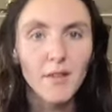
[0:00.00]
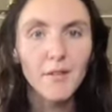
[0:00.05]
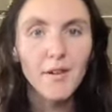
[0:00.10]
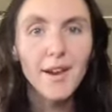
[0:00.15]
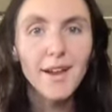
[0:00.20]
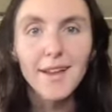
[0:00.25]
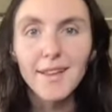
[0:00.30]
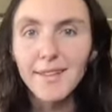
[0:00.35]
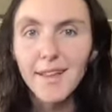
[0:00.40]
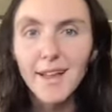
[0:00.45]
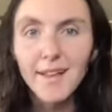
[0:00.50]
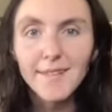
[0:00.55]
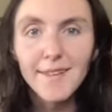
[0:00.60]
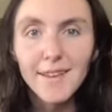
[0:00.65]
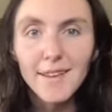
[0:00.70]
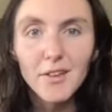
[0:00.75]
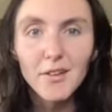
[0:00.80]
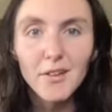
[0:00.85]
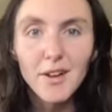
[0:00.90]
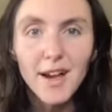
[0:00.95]
Right, and that's it.
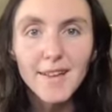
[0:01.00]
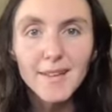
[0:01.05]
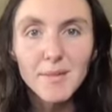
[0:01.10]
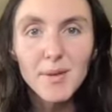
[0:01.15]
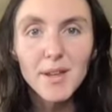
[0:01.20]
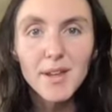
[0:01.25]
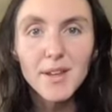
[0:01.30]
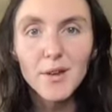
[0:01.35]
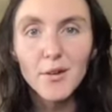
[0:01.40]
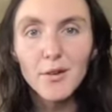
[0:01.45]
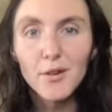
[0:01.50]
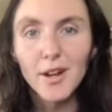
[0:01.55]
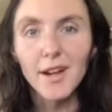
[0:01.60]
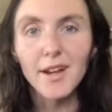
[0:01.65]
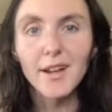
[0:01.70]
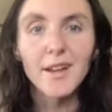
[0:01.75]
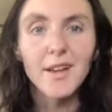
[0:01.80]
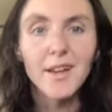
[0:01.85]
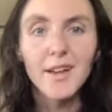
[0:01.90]
You guys made yogurt.